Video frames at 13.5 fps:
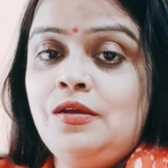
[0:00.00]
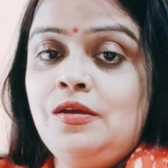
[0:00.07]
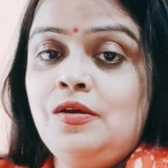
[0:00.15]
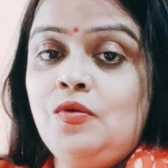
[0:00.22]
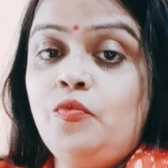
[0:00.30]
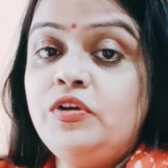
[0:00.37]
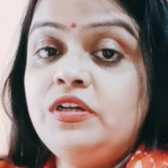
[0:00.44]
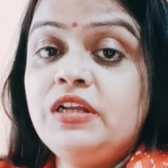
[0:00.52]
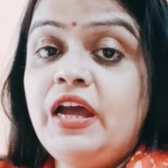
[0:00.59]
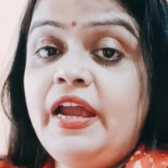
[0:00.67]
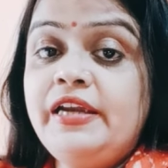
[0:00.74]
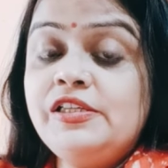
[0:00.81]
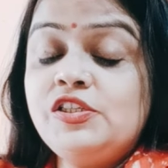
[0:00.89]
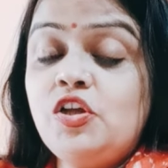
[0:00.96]
What
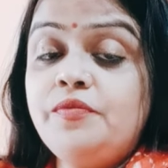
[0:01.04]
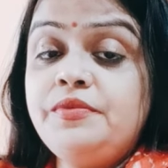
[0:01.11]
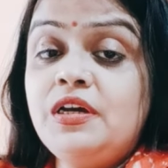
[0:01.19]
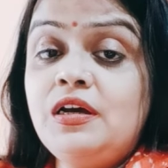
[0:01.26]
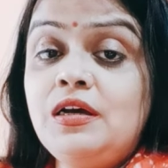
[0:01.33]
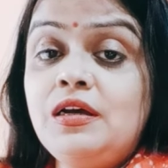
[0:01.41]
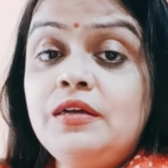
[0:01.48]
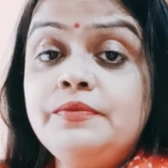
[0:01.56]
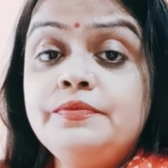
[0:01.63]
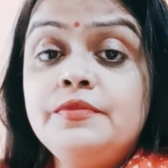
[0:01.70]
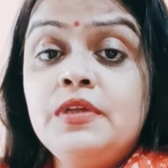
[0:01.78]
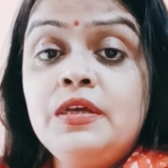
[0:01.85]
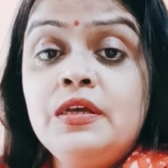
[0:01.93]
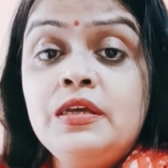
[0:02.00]
kinds of
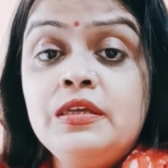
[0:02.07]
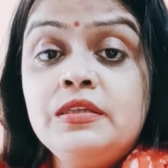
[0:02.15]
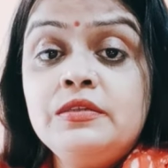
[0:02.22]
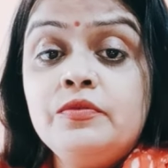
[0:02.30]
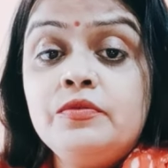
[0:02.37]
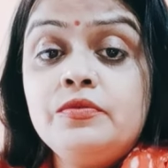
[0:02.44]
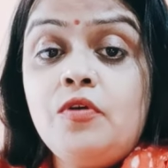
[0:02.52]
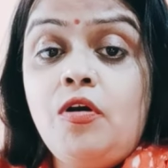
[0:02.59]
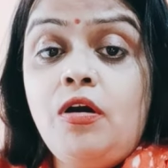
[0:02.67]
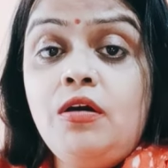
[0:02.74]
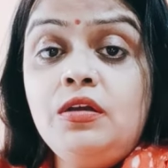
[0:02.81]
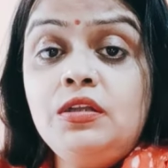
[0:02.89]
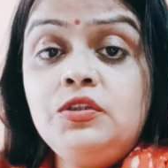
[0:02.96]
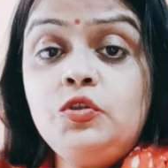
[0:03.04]

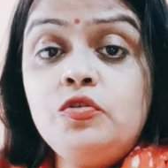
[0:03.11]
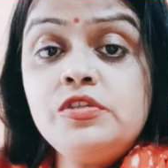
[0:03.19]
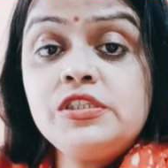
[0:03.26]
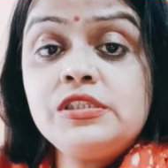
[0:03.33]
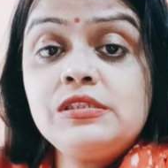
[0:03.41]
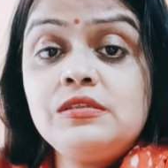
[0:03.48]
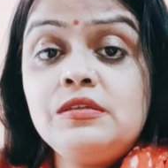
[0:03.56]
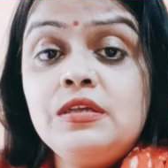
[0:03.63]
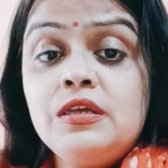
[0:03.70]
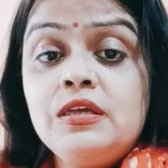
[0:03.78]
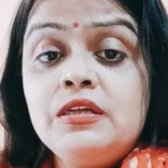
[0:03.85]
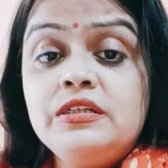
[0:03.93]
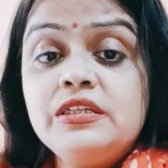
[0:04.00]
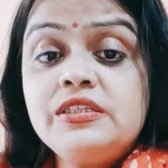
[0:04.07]
all those
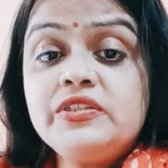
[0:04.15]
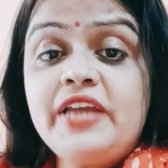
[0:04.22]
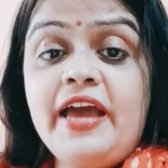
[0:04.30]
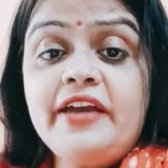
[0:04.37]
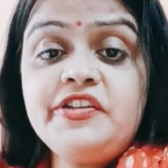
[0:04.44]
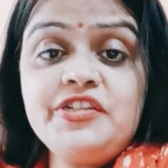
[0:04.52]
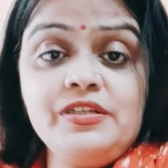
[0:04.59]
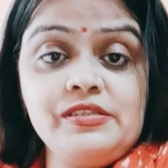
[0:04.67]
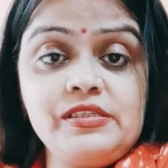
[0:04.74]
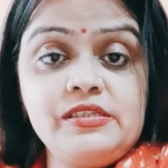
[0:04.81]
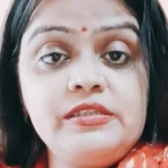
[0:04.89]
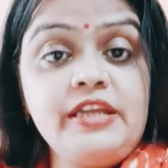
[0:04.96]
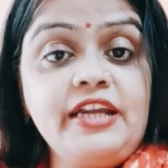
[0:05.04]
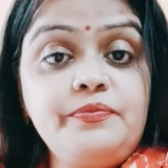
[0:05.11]
distractions
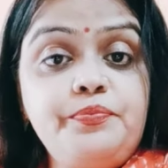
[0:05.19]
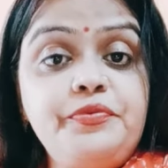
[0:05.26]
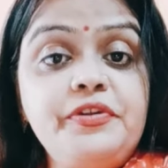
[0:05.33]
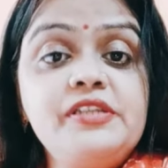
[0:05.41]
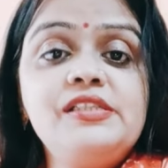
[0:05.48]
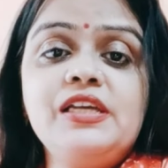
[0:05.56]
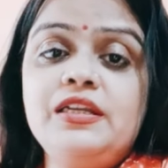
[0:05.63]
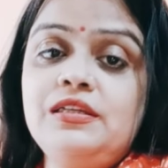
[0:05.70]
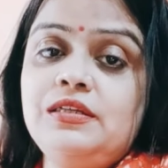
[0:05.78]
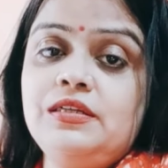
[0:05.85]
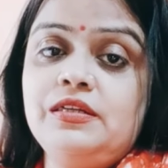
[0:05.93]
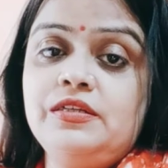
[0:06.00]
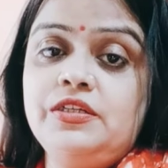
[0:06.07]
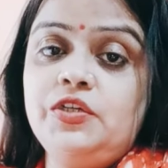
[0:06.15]
that present
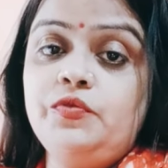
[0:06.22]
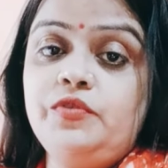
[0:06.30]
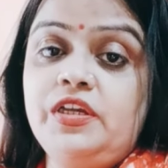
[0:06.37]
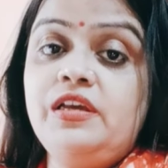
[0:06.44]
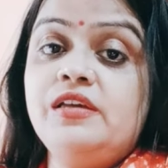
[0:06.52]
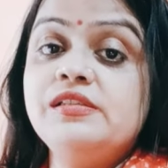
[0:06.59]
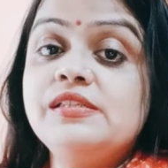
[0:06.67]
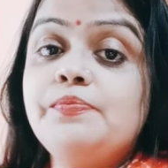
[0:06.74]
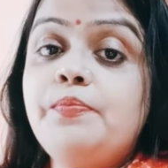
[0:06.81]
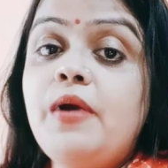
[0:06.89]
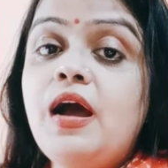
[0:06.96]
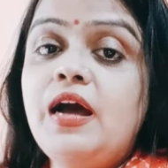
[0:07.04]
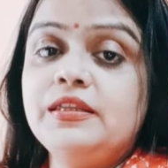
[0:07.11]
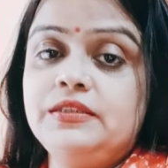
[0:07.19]
during his
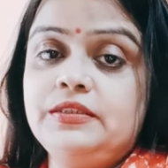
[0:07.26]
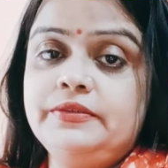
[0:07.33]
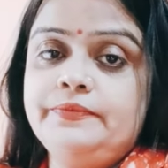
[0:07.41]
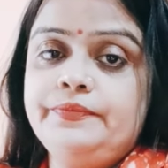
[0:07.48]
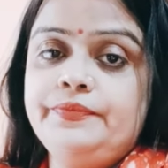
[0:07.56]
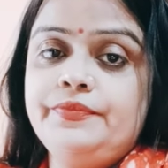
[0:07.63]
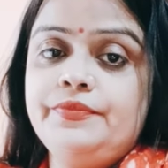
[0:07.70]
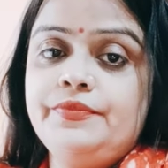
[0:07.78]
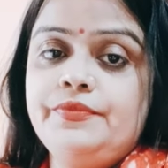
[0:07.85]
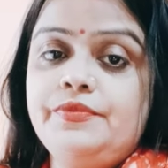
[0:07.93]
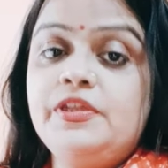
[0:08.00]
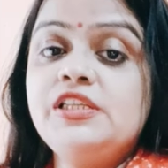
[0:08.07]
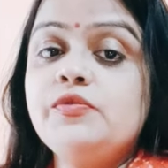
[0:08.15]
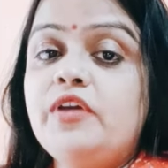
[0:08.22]
path?
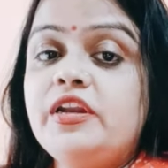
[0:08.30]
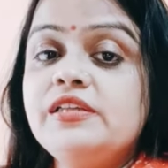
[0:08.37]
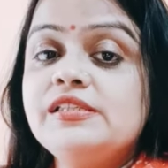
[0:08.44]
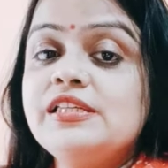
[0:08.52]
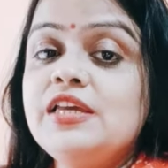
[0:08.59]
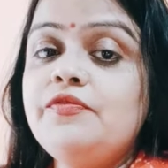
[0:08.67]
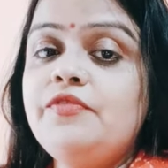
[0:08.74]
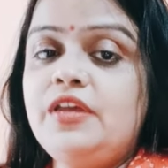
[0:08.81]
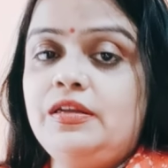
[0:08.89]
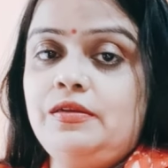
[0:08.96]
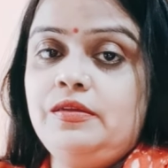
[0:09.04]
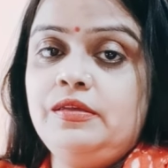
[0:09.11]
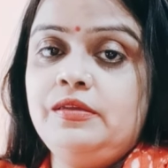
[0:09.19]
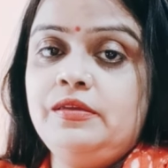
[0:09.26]
This one is
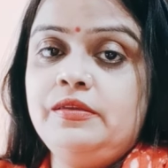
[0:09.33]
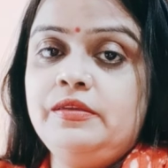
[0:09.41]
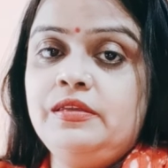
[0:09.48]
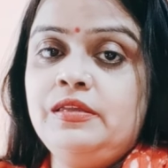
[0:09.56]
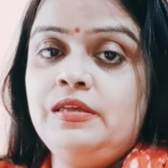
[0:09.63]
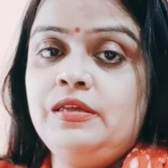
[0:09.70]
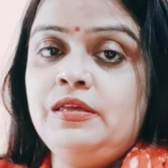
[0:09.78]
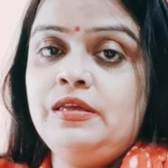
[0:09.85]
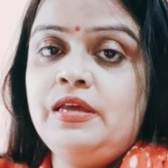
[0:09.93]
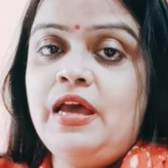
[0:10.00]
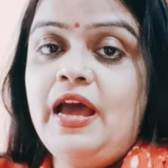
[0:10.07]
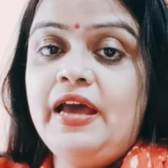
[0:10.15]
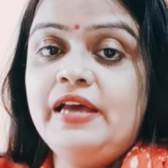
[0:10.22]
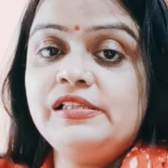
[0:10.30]
given.
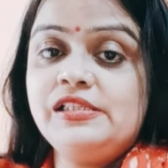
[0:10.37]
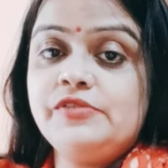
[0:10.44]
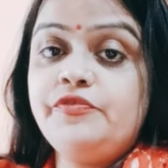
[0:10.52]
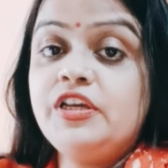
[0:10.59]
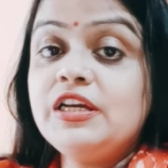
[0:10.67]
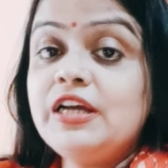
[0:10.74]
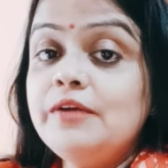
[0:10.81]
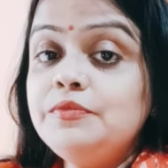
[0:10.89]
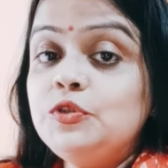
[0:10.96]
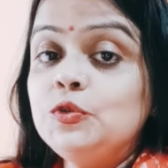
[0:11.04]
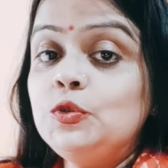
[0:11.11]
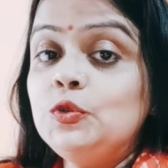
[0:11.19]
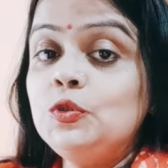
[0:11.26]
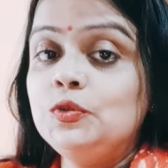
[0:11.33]
As we come
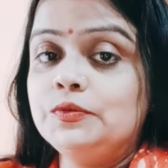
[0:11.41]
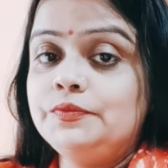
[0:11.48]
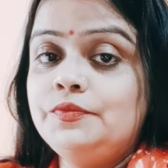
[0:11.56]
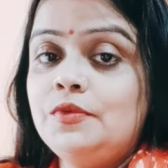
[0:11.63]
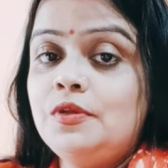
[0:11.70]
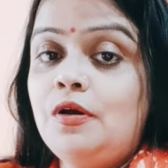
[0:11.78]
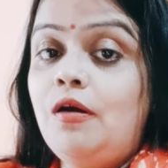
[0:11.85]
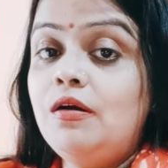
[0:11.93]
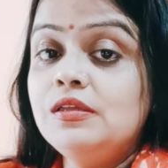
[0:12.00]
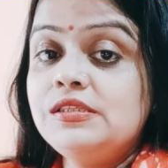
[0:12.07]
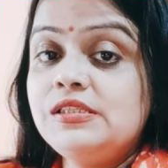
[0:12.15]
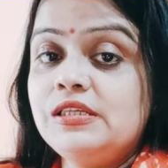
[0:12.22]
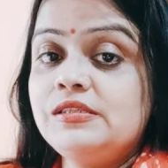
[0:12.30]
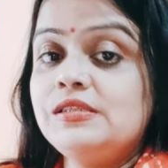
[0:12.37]
to know,
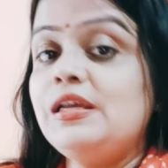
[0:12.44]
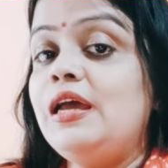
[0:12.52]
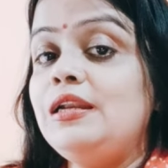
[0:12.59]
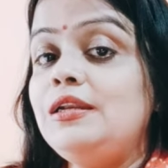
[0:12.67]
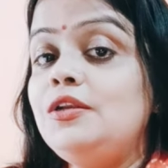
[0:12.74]
Alsace and